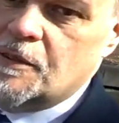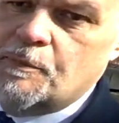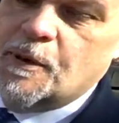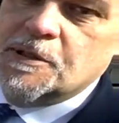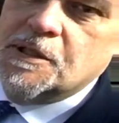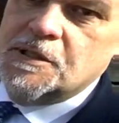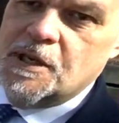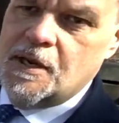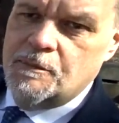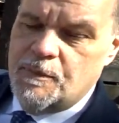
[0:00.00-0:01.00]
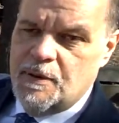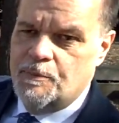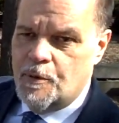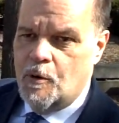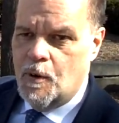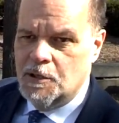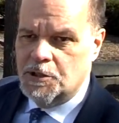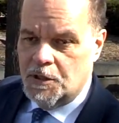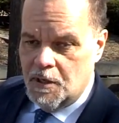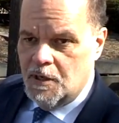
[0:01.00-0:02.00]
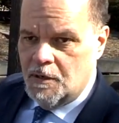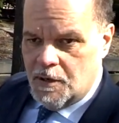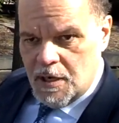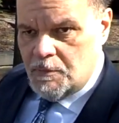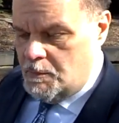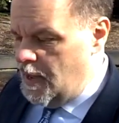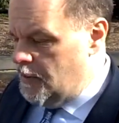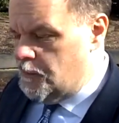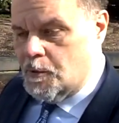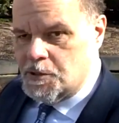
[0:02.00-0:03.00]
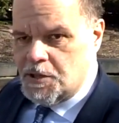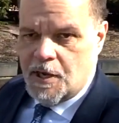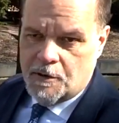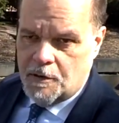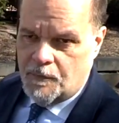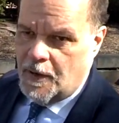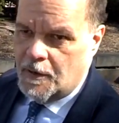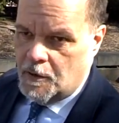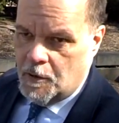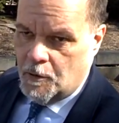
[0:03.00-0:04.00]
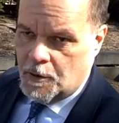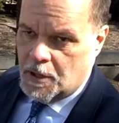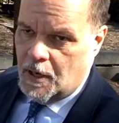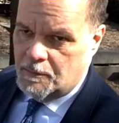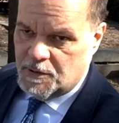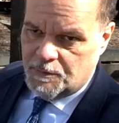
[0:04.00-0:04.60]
the person saying be pro-Russian. Manafort said, you can find it in the New York Times.